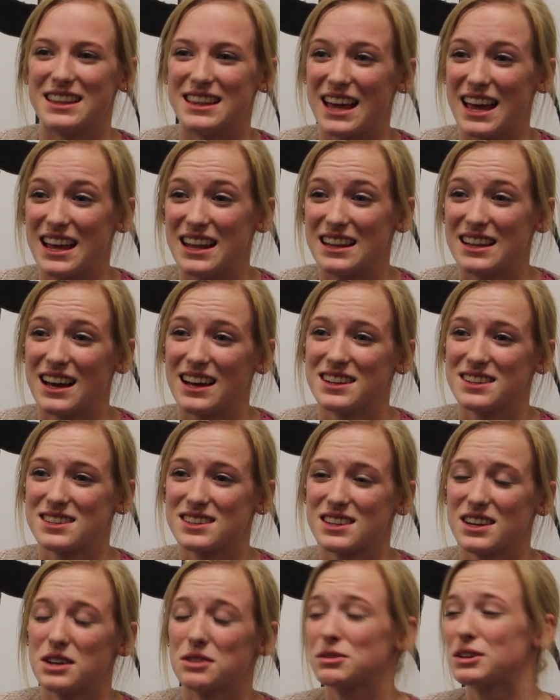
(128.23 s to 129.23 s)
then
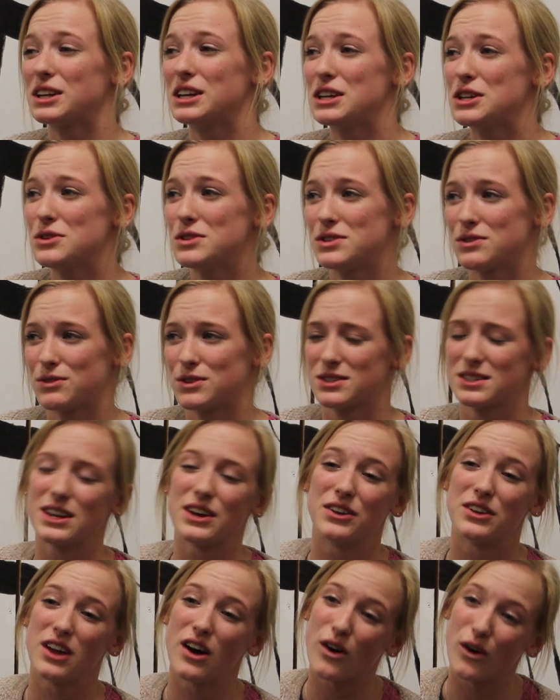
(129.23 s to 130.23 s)
that's a really useful
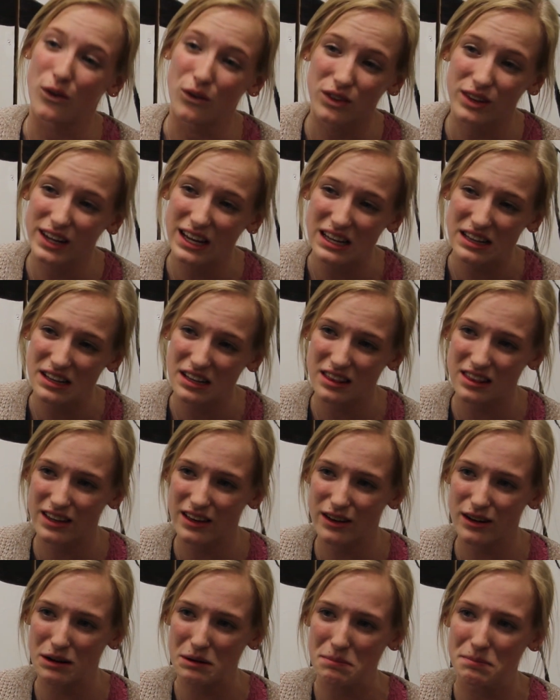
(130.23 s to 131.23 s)
skill not only in the
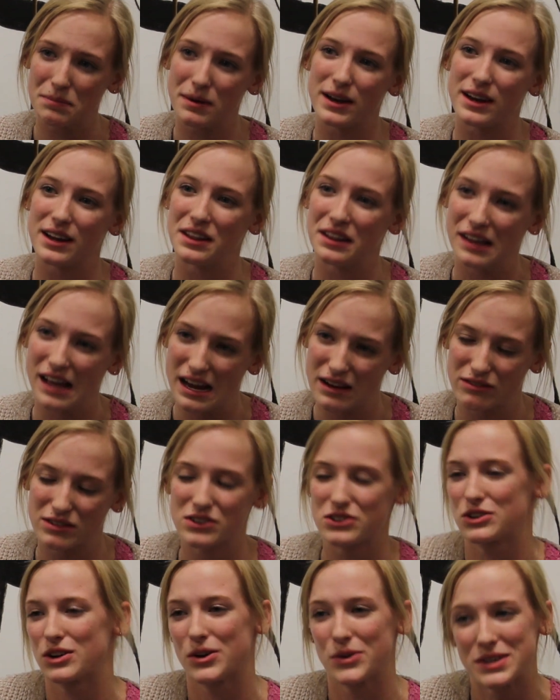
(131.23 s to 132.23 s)
theater but in life,
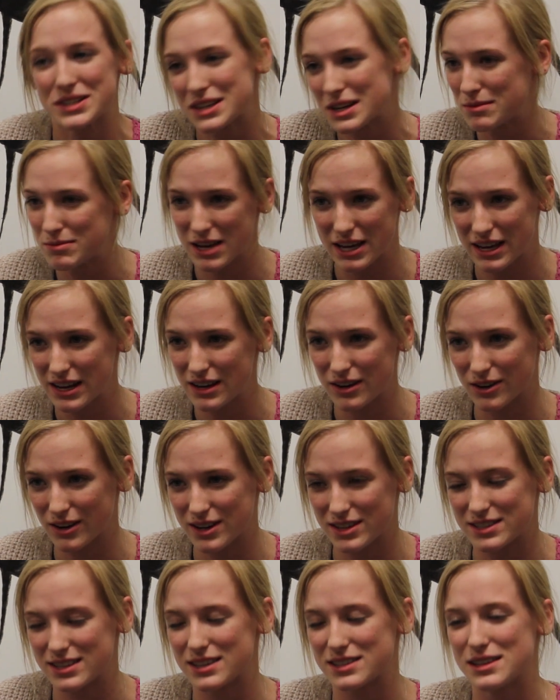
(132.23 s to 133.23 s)
because you're always going to be getting
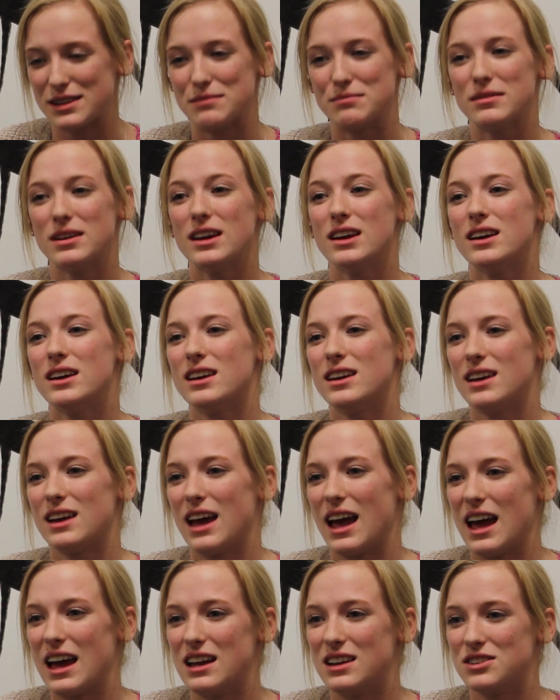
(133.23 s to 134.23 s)
criticism
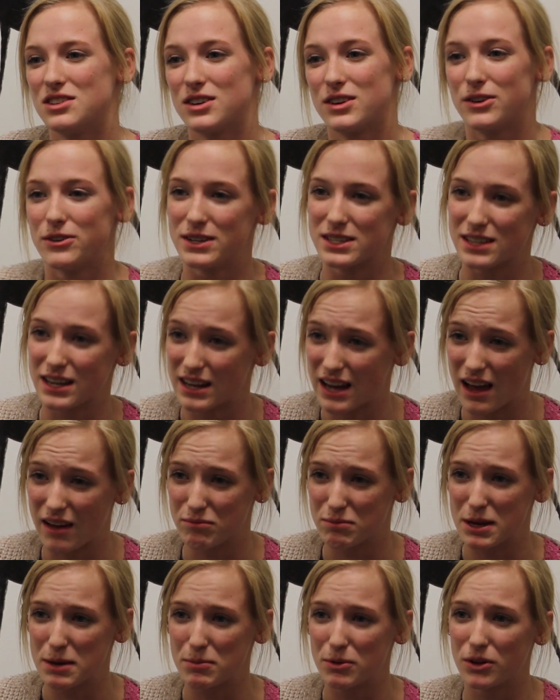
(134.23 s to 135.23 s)
and you're always going to
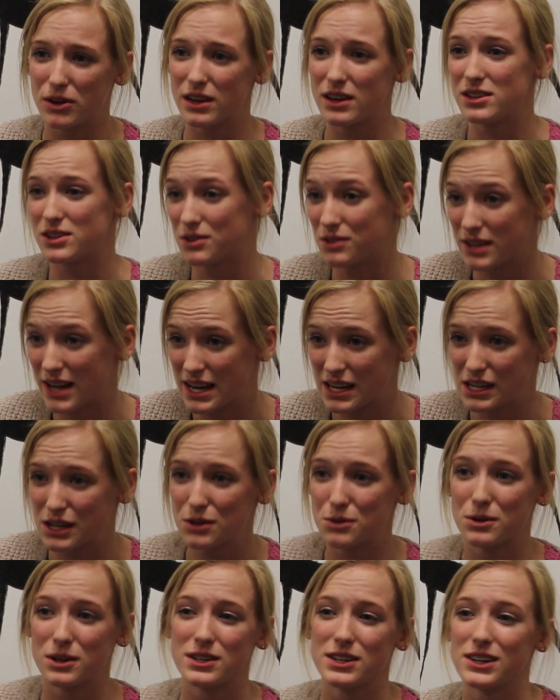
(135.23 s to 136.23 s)
have people that don't like
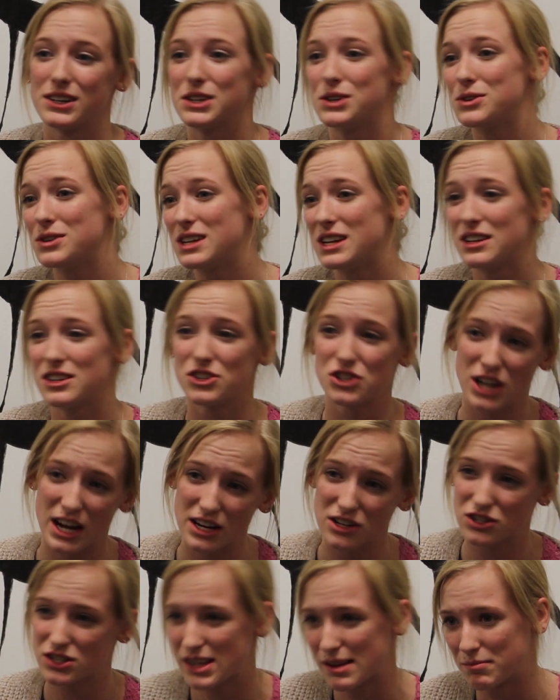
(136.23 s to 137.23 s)
you or tell you need to
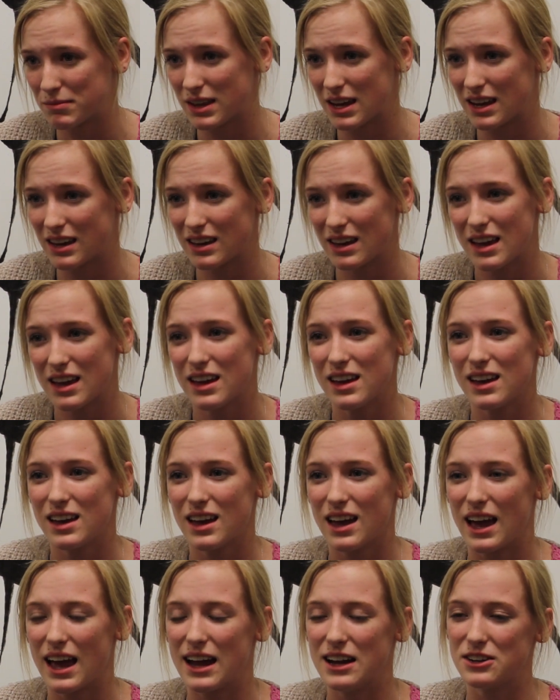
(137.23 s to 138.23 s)
change something.
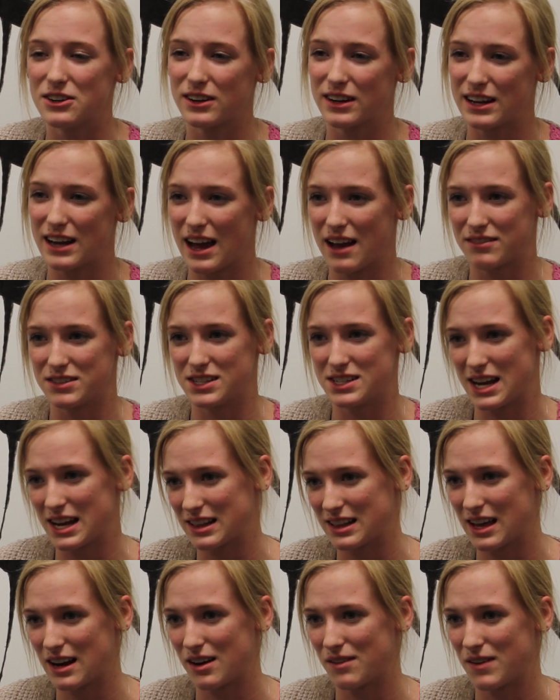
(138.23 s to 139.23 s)
And you're going to have to
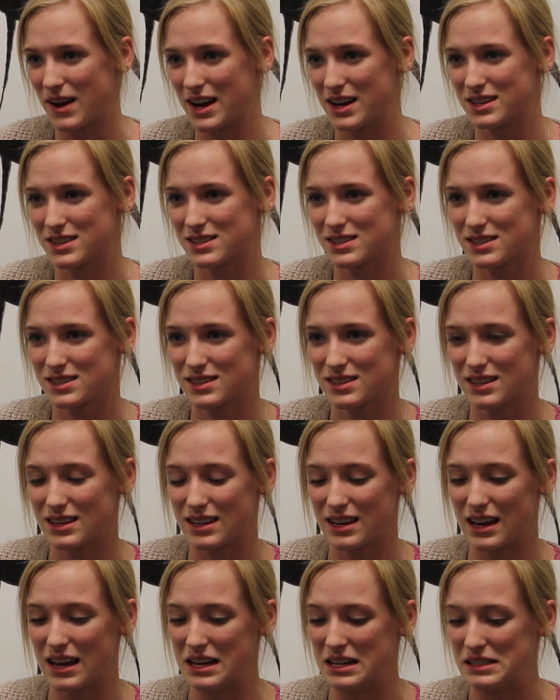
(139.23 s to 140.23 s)
take that advice
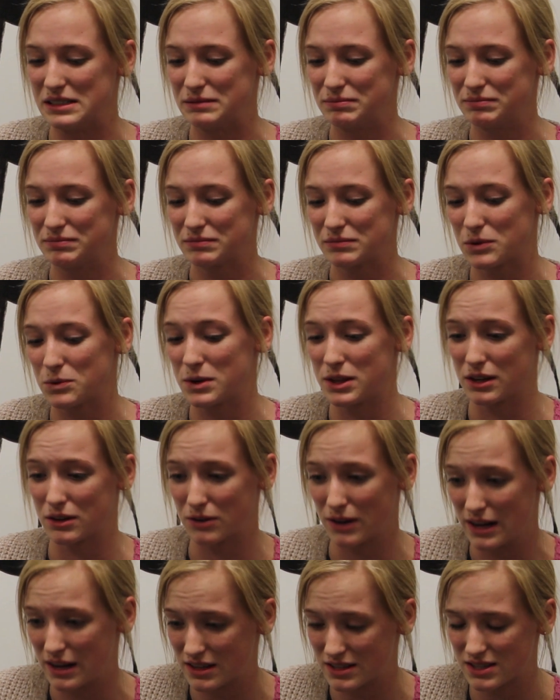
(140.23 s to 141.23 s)
with a
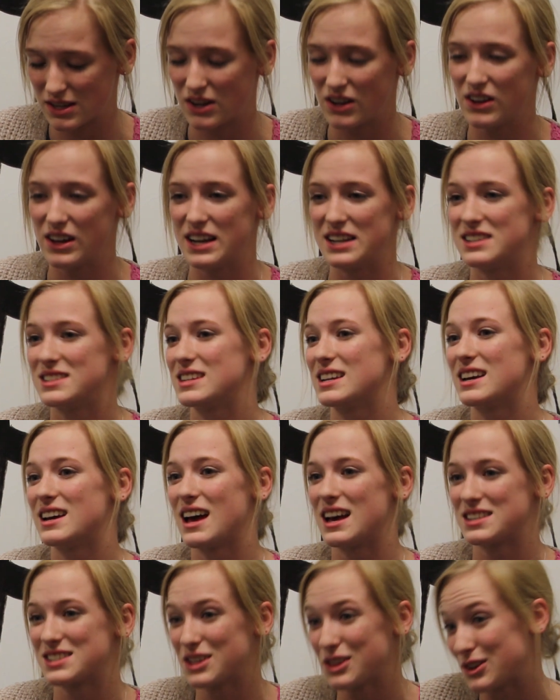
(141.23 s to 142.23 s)
grain of salt and see it
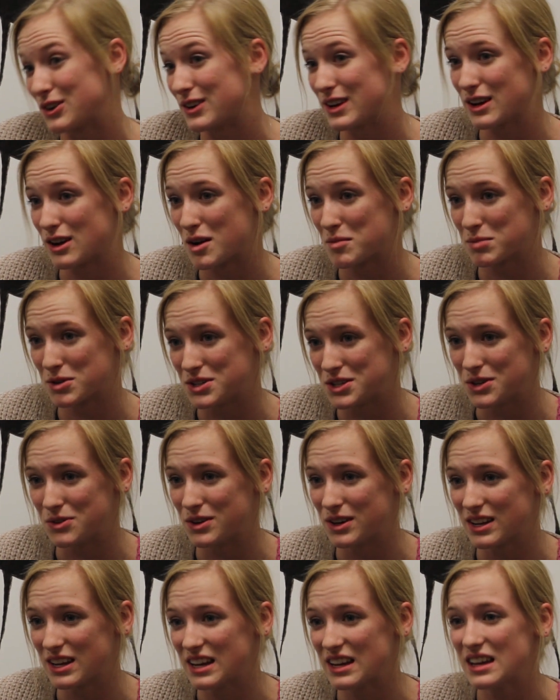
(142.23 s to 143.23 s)
as a learning
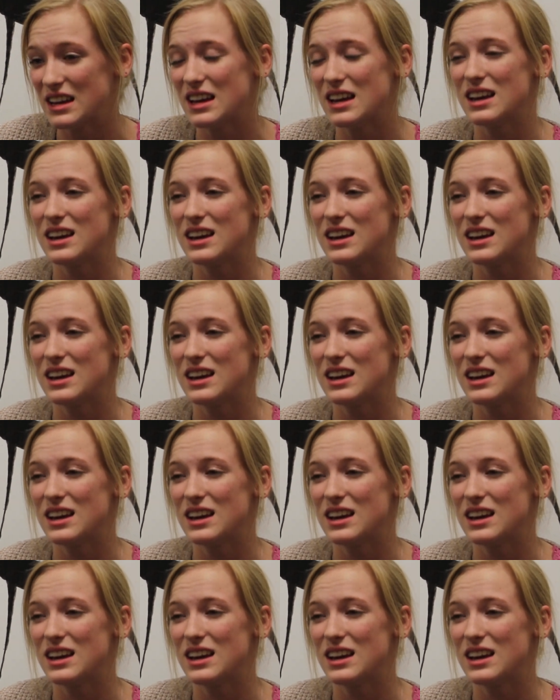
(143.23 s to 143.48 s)
opportunity.